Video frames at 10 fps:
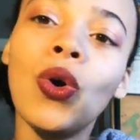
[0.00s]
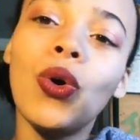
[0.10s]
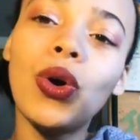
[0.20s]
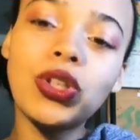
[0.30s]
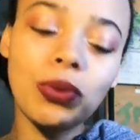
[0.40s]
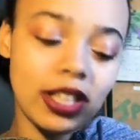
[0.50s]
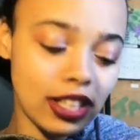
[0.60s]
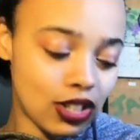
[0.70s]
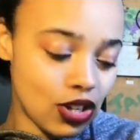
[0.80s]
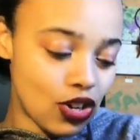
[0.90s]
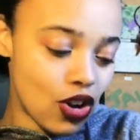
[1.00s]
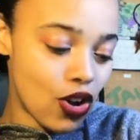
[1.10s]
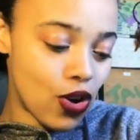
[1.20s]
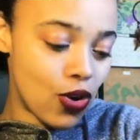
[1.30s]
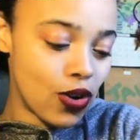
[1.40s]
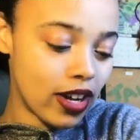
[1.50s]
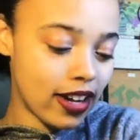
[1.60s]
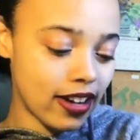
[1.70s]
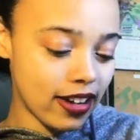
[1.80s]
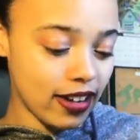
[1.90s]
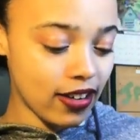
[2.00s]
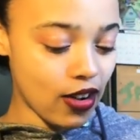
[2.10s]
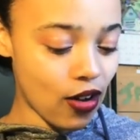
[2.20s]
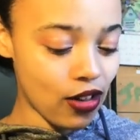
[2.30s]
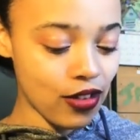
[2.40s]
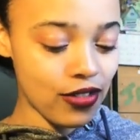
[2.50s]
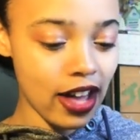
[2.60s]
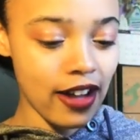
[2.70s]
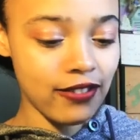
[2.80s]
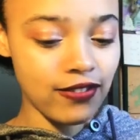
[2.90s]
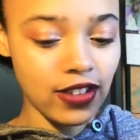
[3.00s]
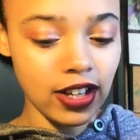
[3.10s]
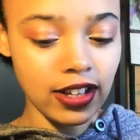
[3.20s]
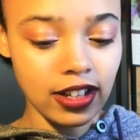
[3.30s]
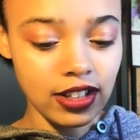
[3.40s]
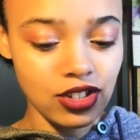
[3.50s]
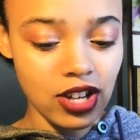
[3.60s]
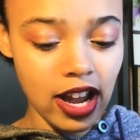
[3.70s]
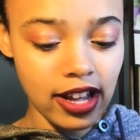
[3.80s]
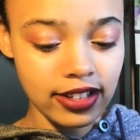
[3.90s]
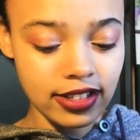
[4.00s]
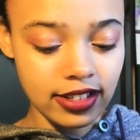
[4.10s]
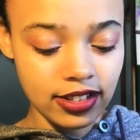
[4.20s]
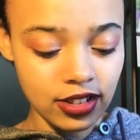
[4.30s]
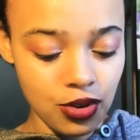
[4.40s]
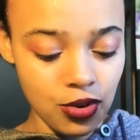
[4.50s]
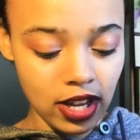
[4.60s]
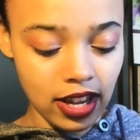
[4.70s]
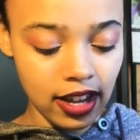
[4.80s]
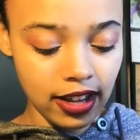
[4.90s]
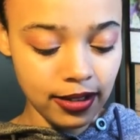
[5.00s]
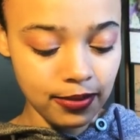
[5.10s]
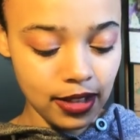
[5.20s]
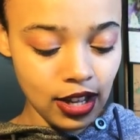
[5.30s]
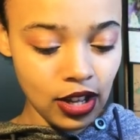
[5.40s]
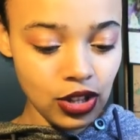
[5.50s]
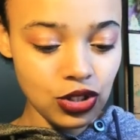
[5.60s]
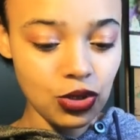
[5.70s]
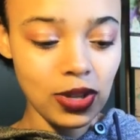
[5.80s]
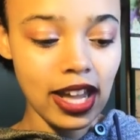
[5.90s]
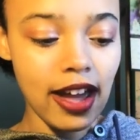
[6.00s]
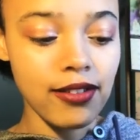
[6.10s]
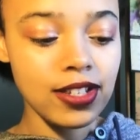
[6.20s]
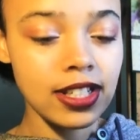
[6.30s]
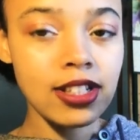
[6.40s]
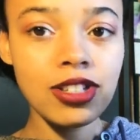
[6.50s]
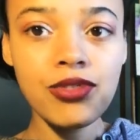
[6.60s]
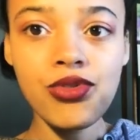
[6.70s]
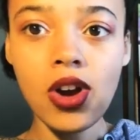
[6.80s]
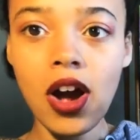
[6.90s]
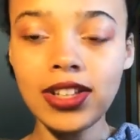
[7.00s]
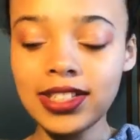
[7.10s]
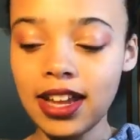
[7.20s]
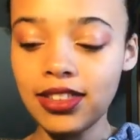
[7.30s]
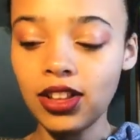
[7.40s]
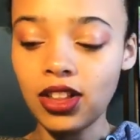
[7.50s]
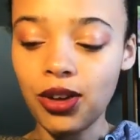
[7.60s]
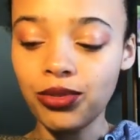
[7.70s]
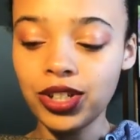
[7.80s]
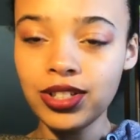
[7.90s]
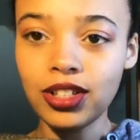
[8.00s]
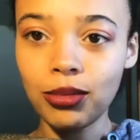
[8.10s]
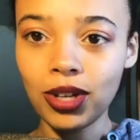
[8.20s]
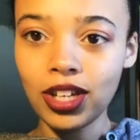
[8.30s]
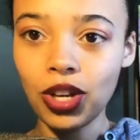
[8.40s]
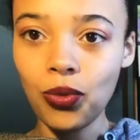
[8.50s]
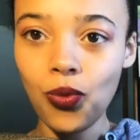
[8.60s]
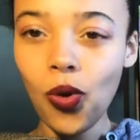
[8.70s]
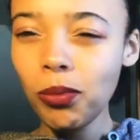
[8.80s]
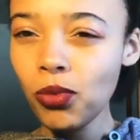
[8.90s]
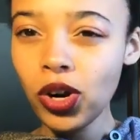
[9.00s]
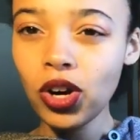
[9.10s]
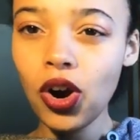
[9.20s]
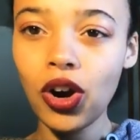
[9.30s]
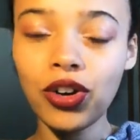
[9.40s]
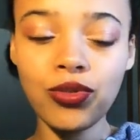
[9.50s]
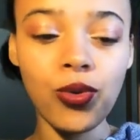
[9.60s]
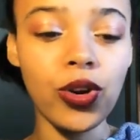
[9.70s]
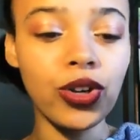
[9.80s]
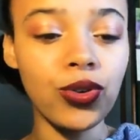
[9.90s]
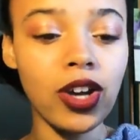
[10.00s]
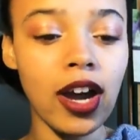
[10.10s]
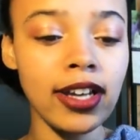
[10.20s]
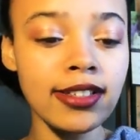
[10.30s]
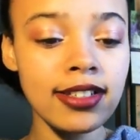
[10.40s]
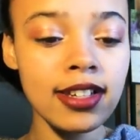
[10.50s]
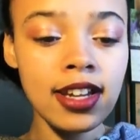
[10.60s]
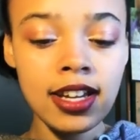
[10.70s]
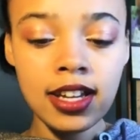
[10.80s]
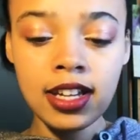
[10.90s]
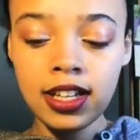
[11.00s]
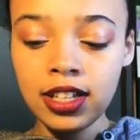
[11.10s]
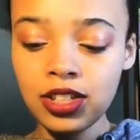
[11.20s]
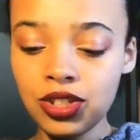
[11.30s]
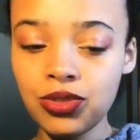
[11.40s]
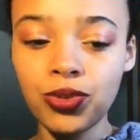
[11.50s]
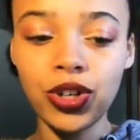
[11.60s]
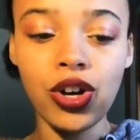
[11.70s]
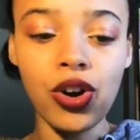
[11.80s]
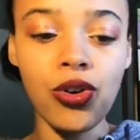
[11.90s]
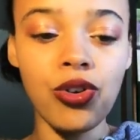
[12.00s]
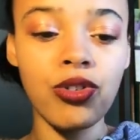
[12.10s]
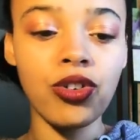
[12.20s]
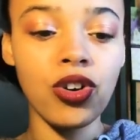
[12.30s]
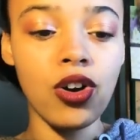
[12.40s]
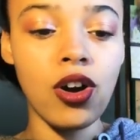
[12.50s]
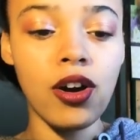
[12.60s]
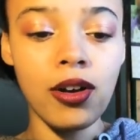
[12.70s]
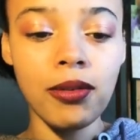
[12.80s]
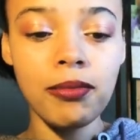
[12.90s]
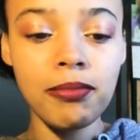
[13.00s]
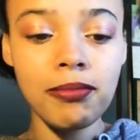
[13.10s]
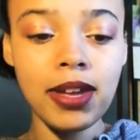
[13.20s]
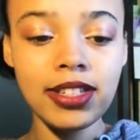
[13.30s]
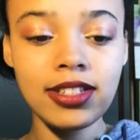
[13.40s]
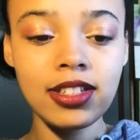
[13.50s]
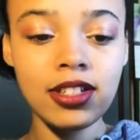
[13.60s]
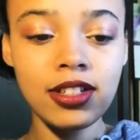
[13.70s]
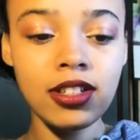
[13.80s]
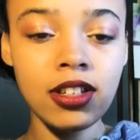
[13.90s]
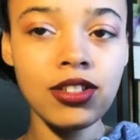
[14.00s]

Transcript: What do we need to know? All of that fun jazz. Okay, so we have Six of Rods and the Lovers, and I'm gonna get one more card for you guys just for our overall message.